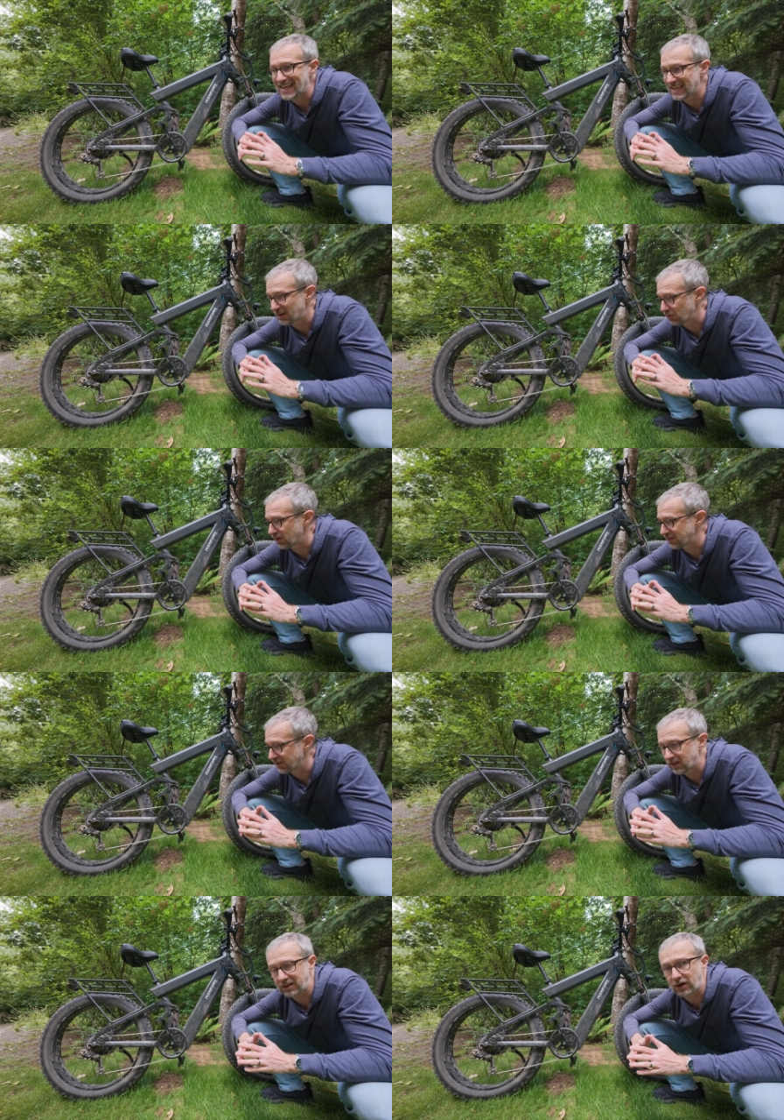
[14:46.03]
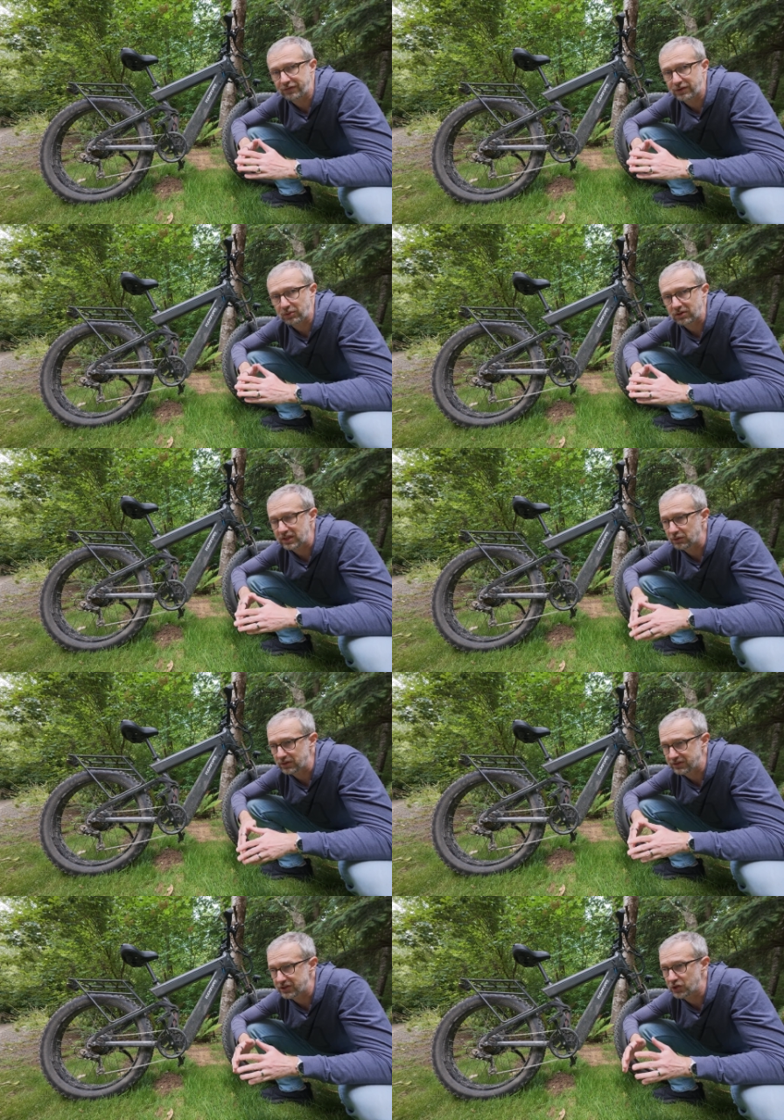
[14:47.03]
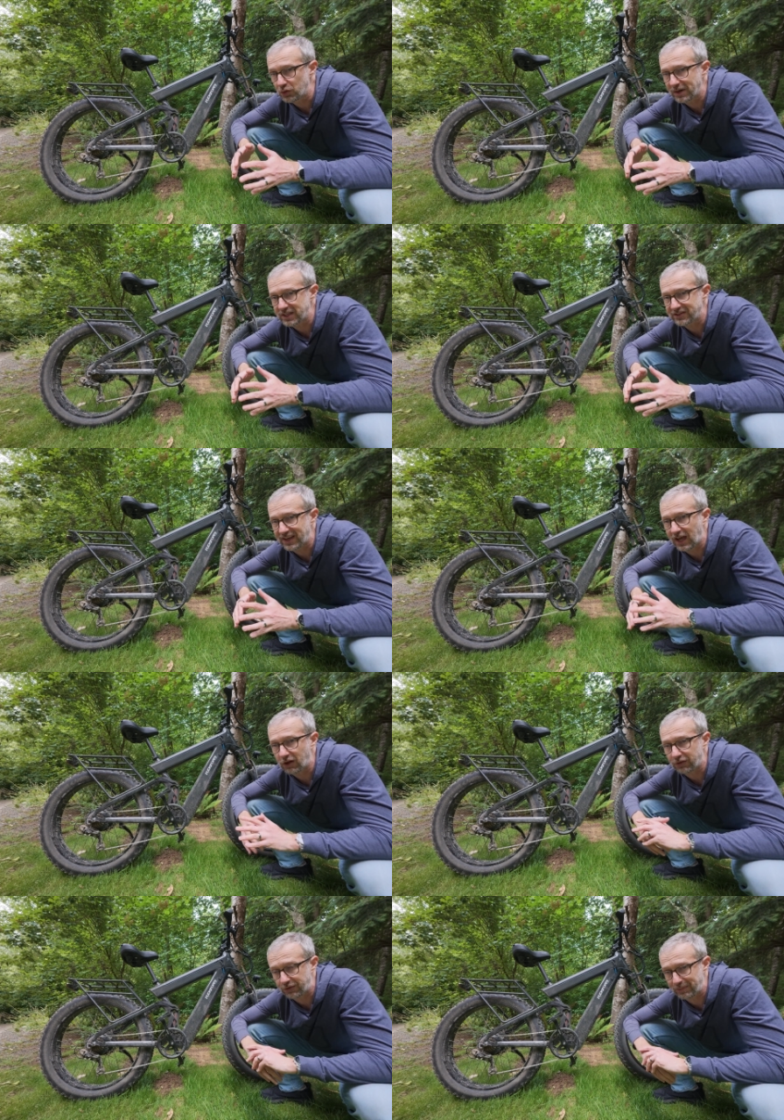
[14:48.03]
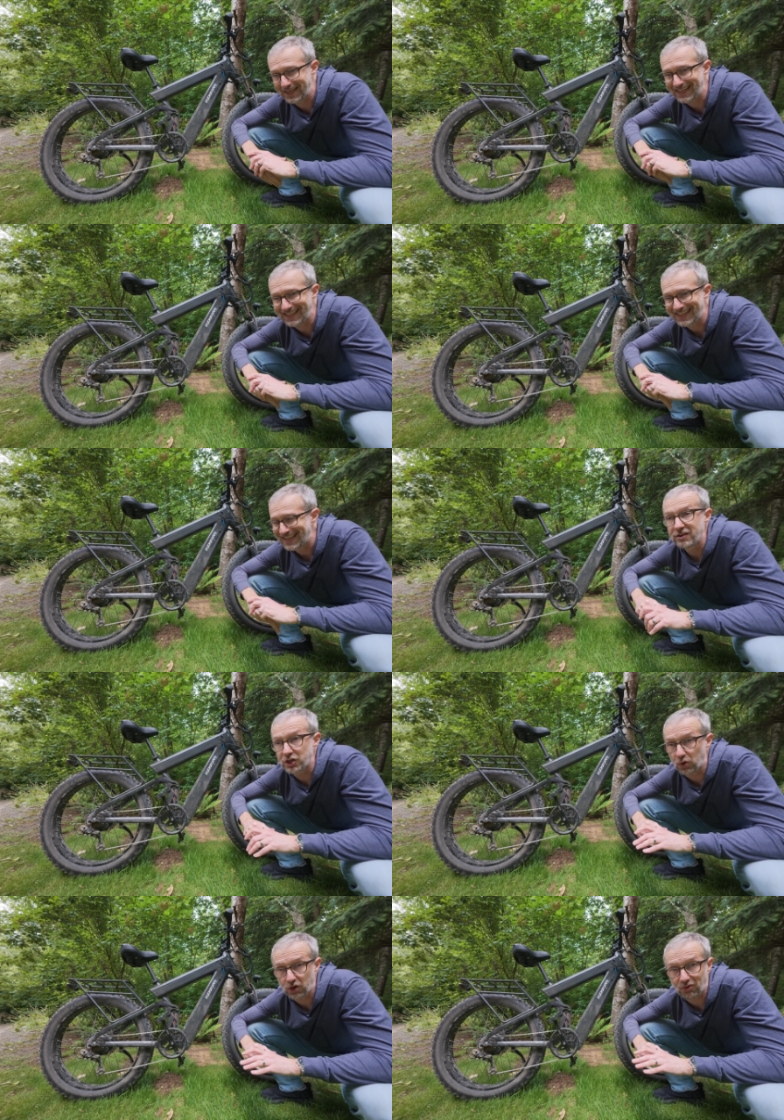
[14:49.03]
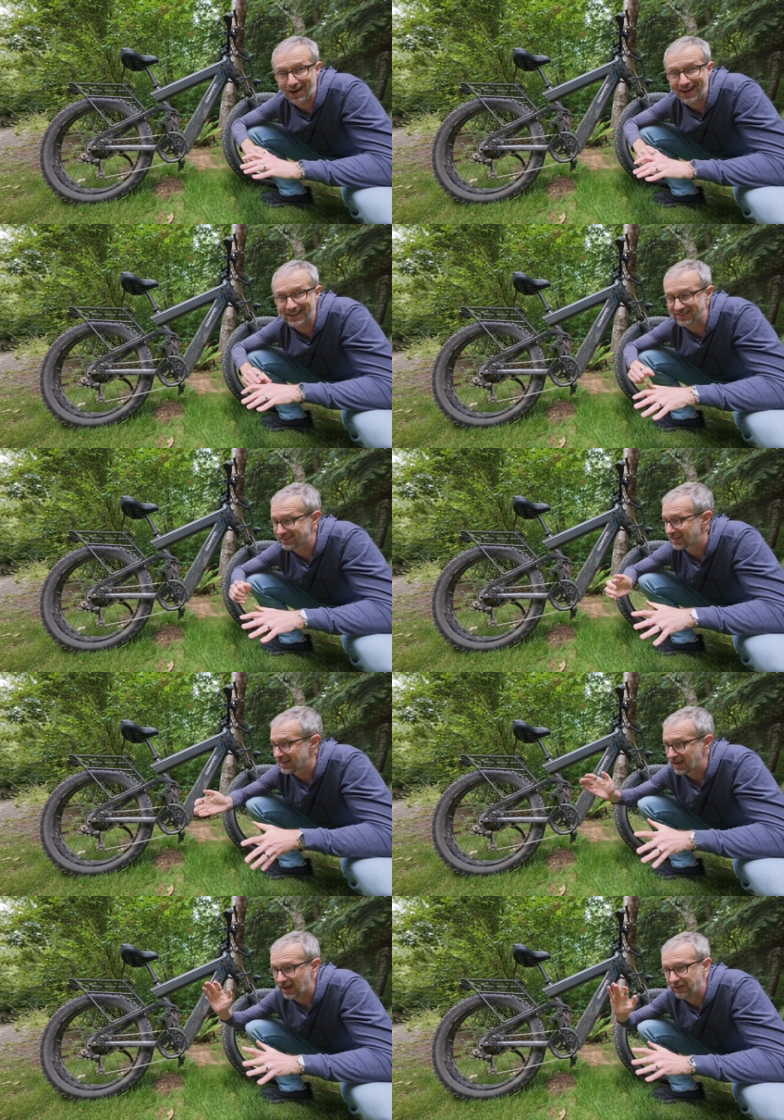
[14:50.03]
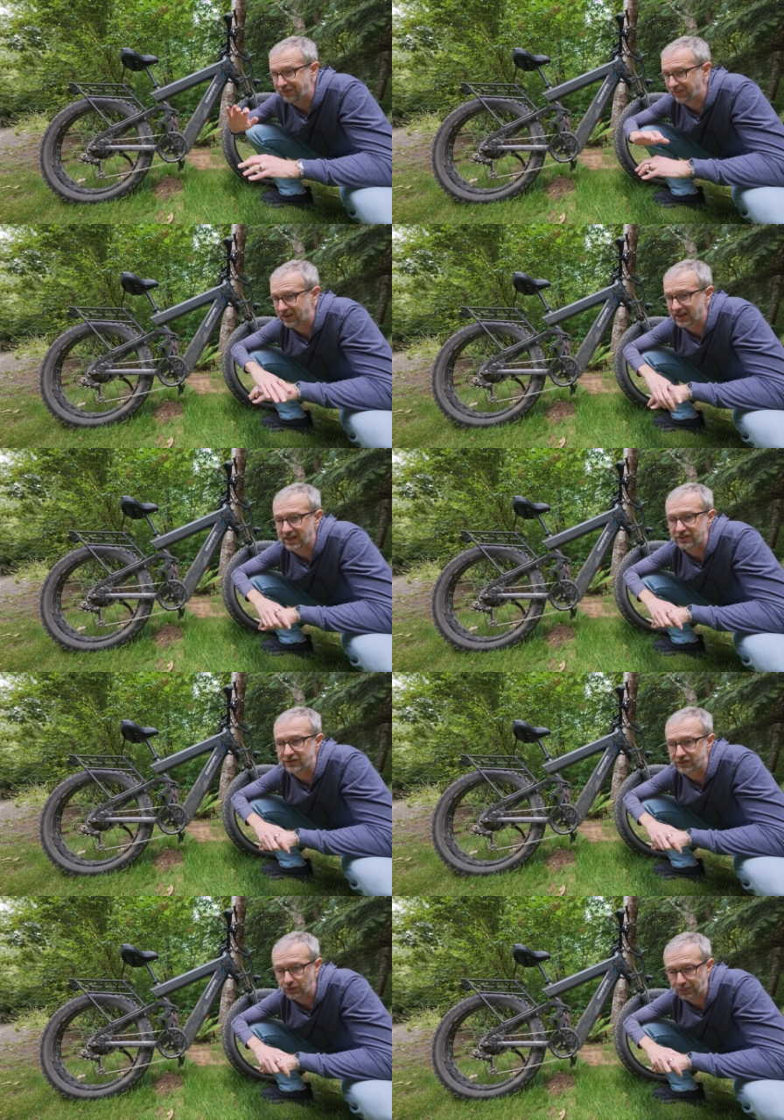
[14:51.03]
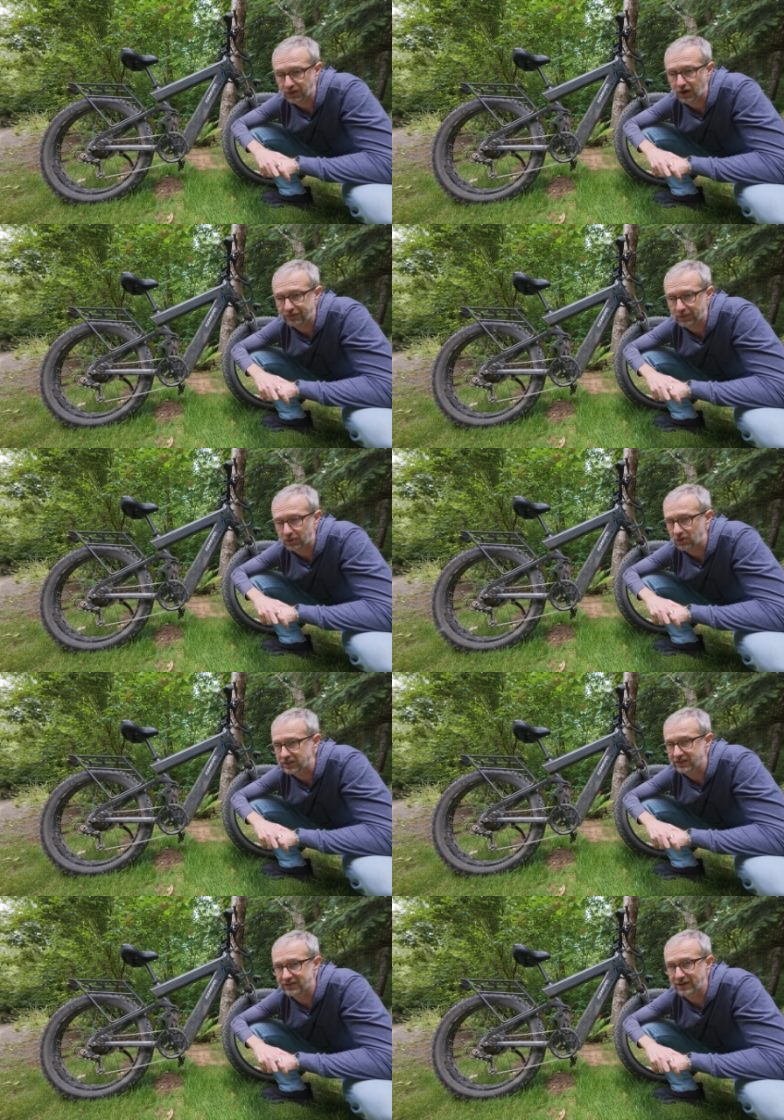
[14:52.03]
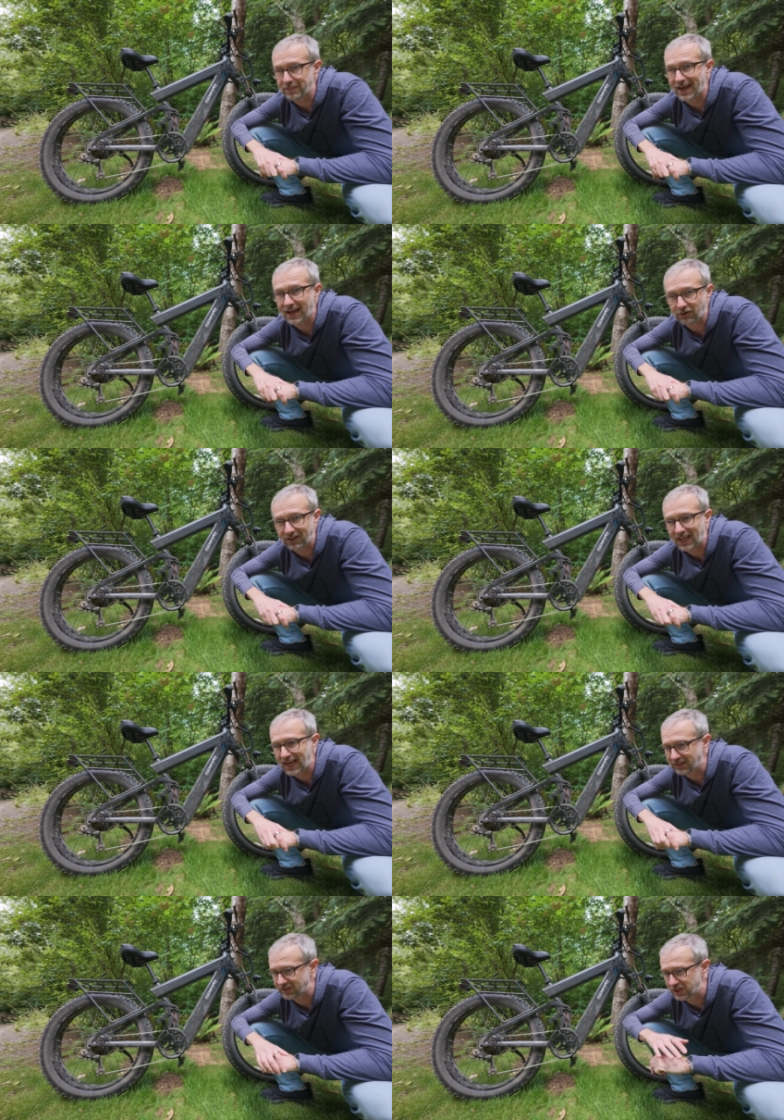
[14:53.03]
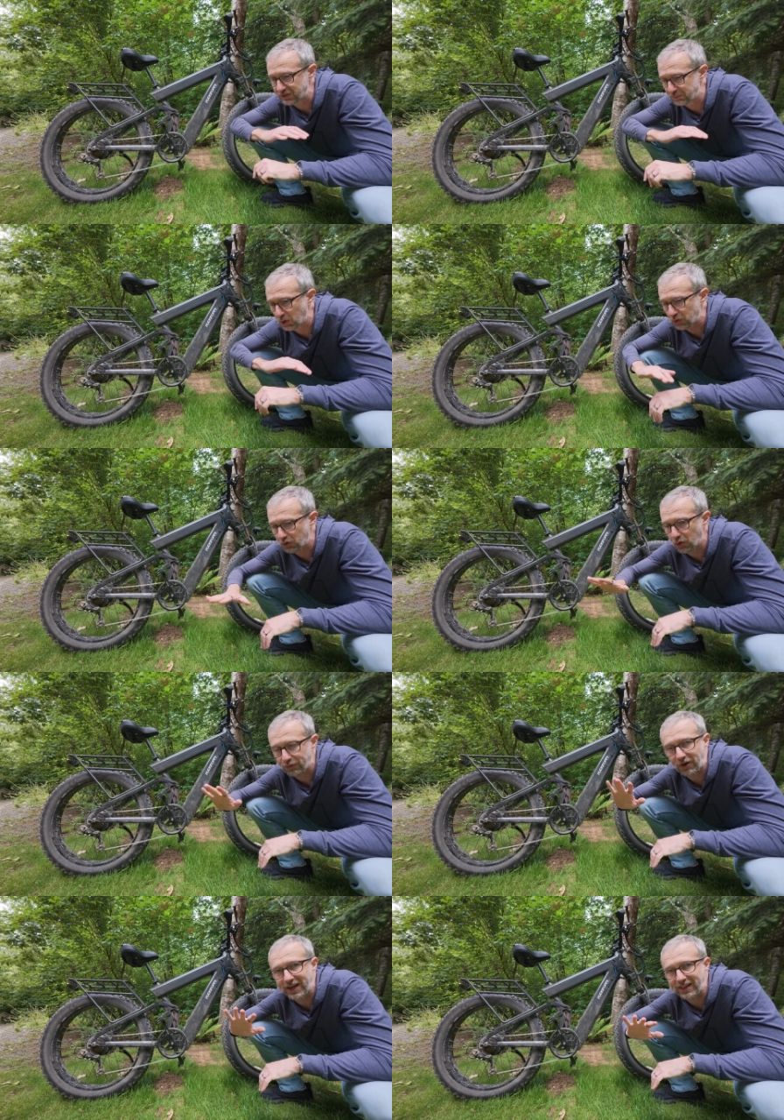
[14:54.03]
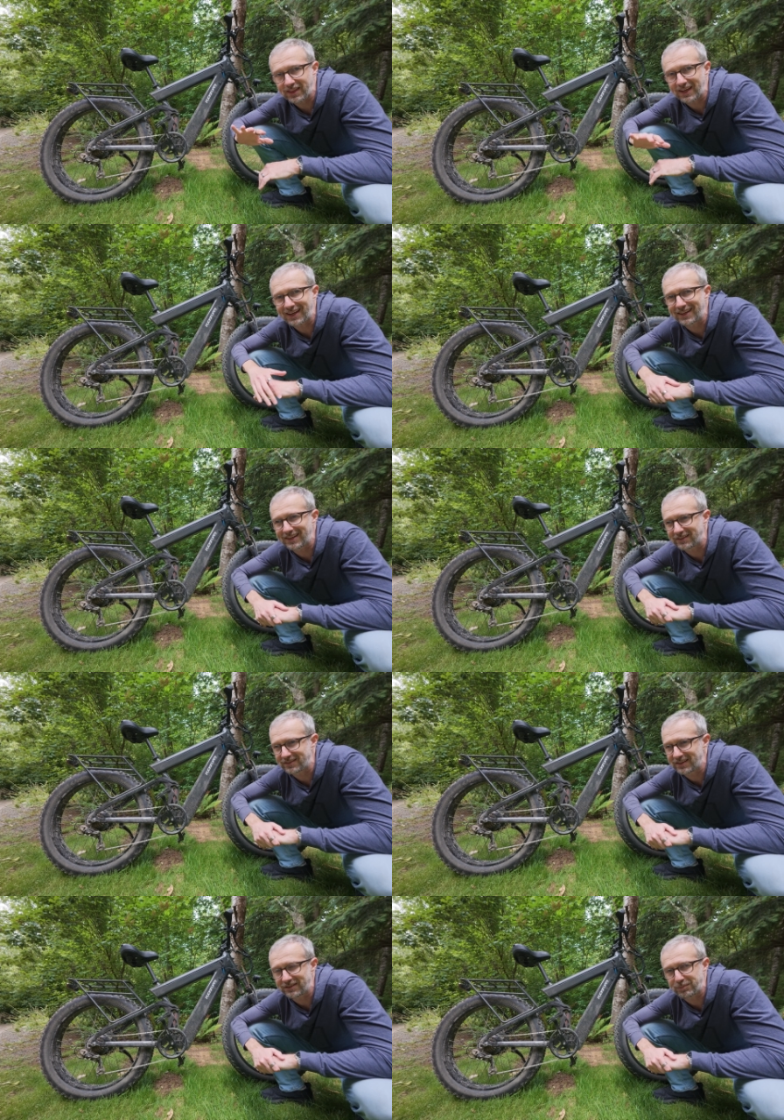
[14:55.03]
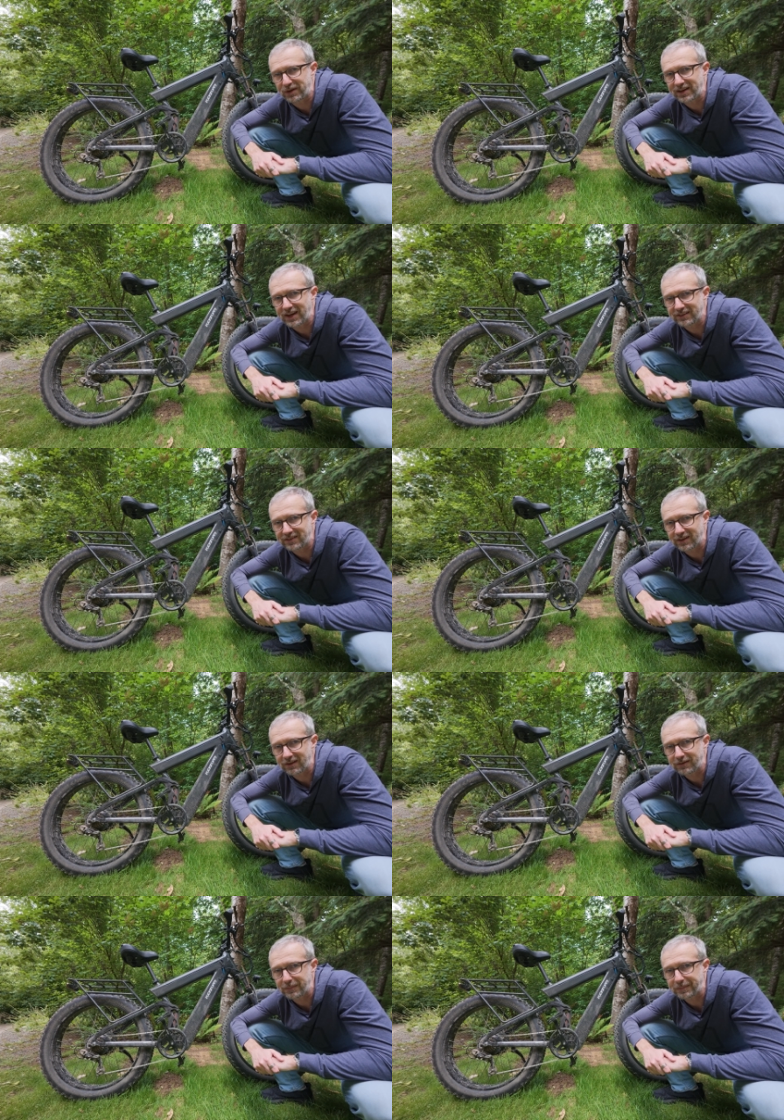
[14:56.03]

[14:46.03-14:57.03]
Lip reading: it was uncomfortable. It was too much saddle for me. Shorter rides, I find it super comfortable. Just sit back, relax, and just motor over anything. It's pretty nice there.